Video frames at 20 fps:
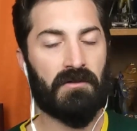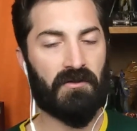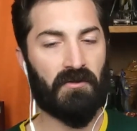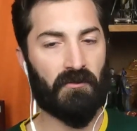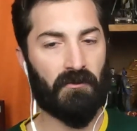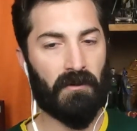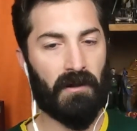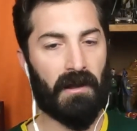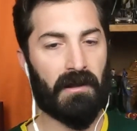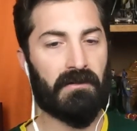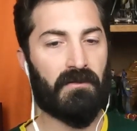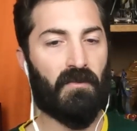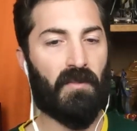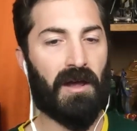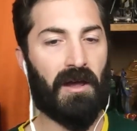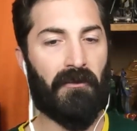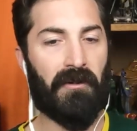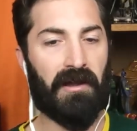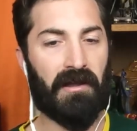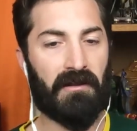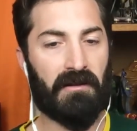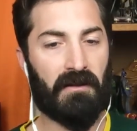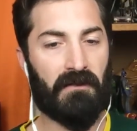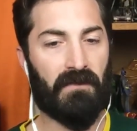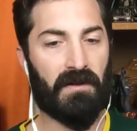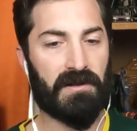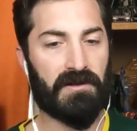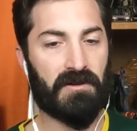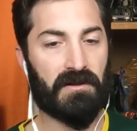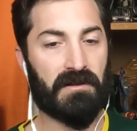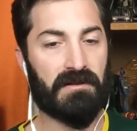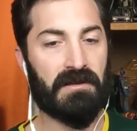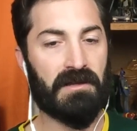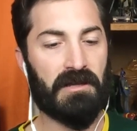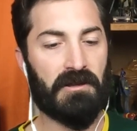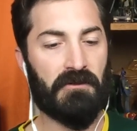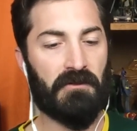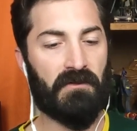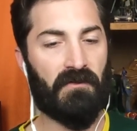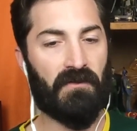Direct Batman Adventure
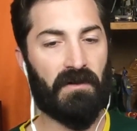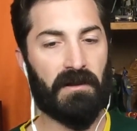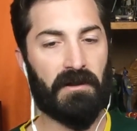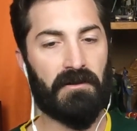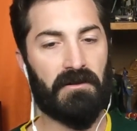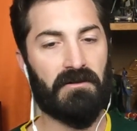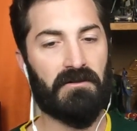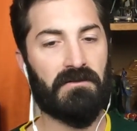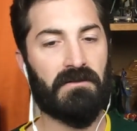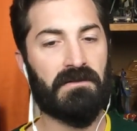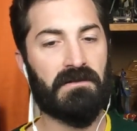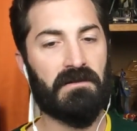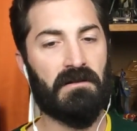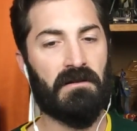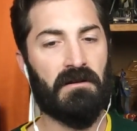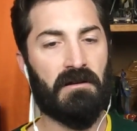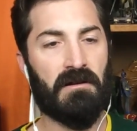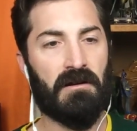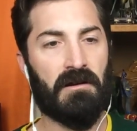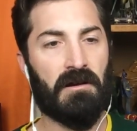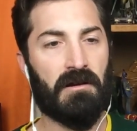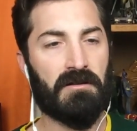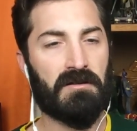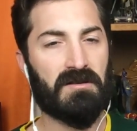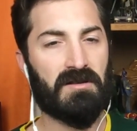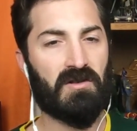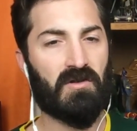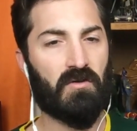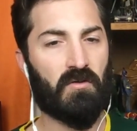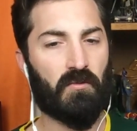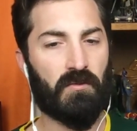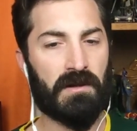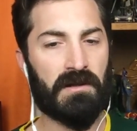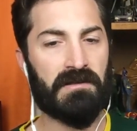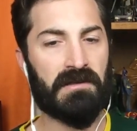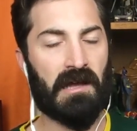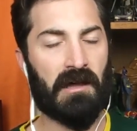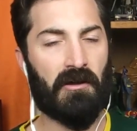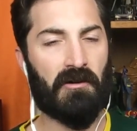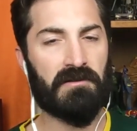Continues figures to
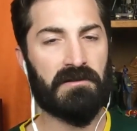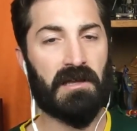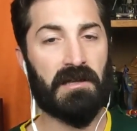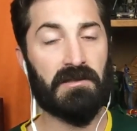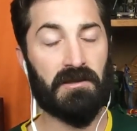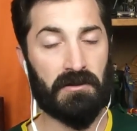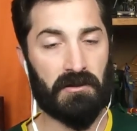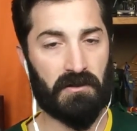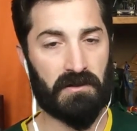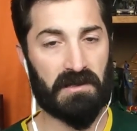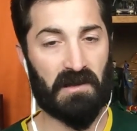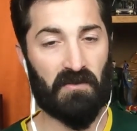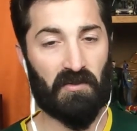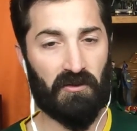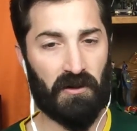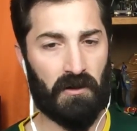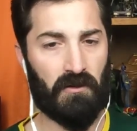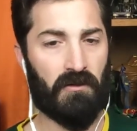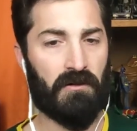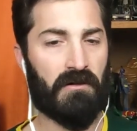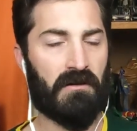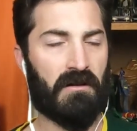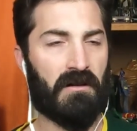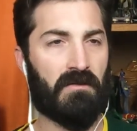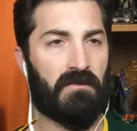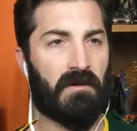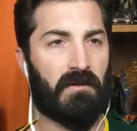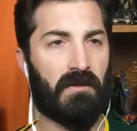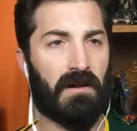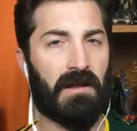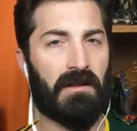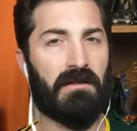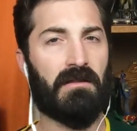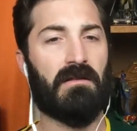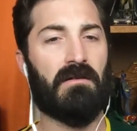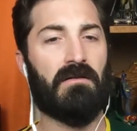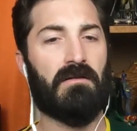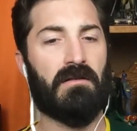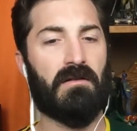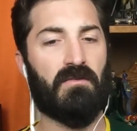retailers and to those that pre-ordered on around
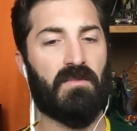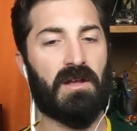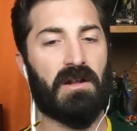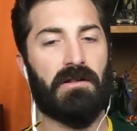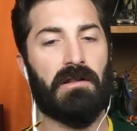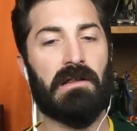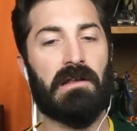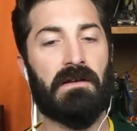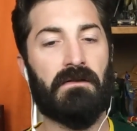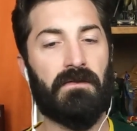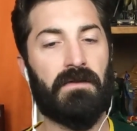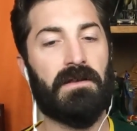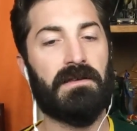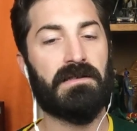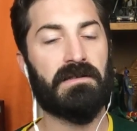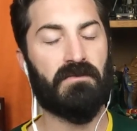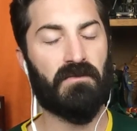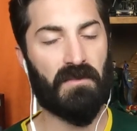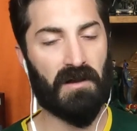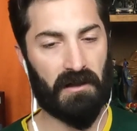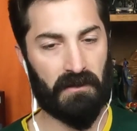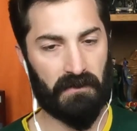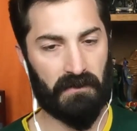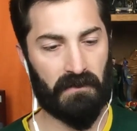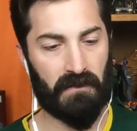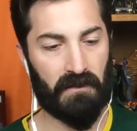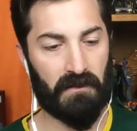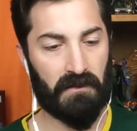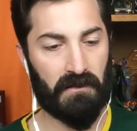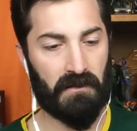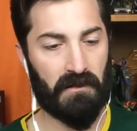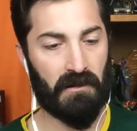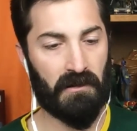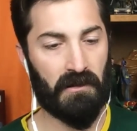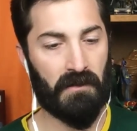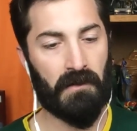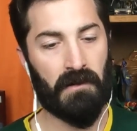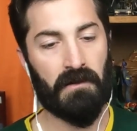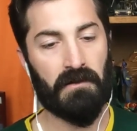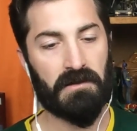the middle of this month.
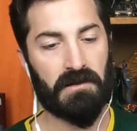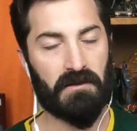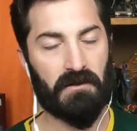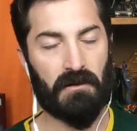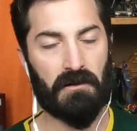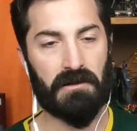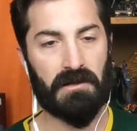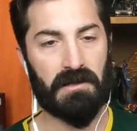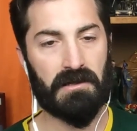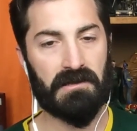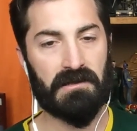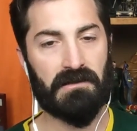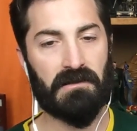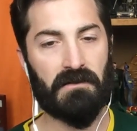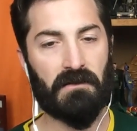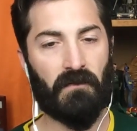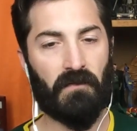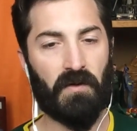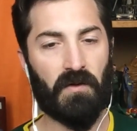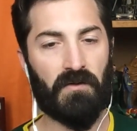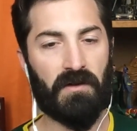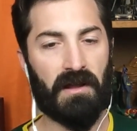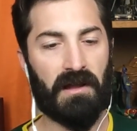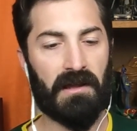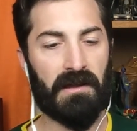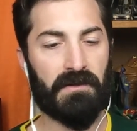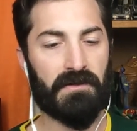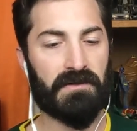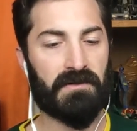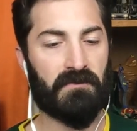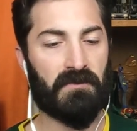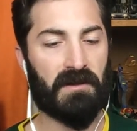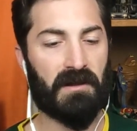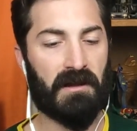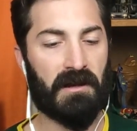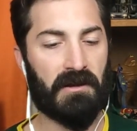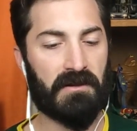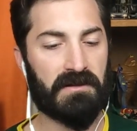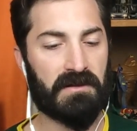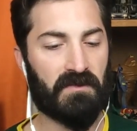So there is still a few days and we
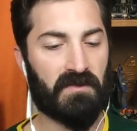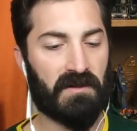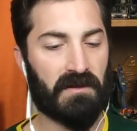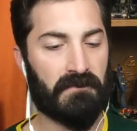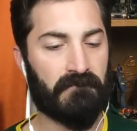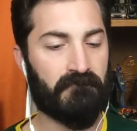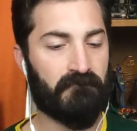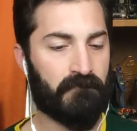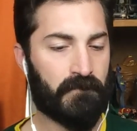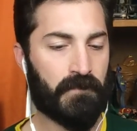can hear something.